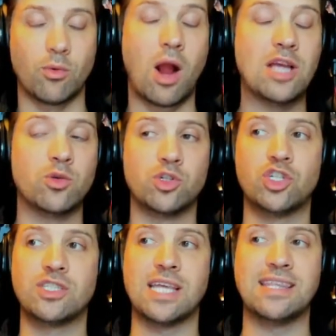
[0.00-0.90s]
I
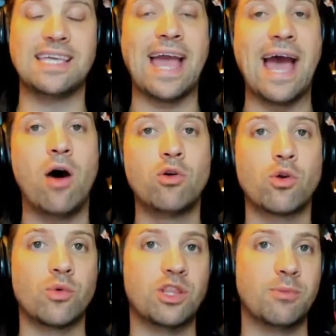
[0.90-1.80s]
should say the
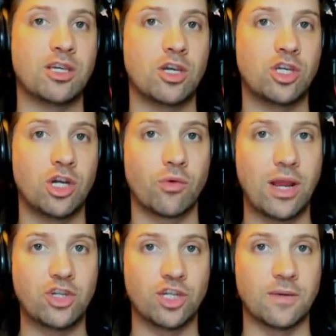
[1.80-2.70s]
algorithmic
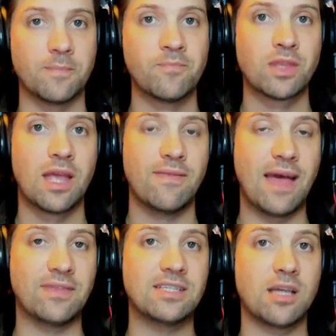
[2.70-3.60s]
curation,
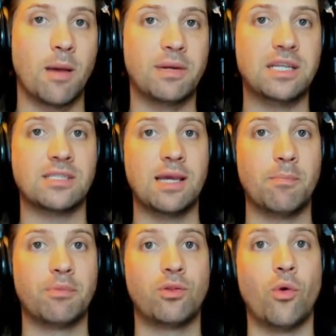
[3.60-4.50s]
that these companies
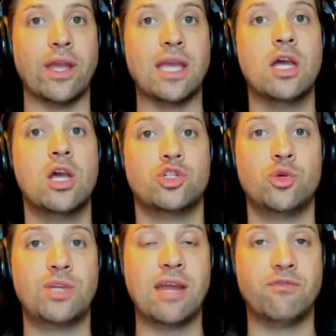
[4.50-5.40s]
employ
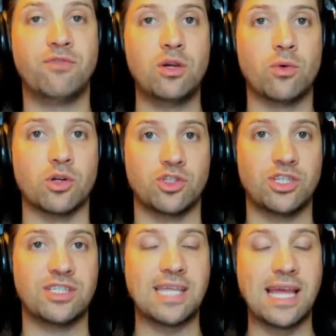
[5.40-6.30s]
to get viewers
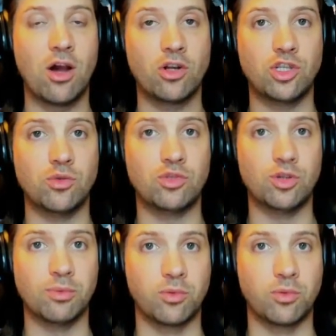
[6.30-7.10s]
to stay on YouTube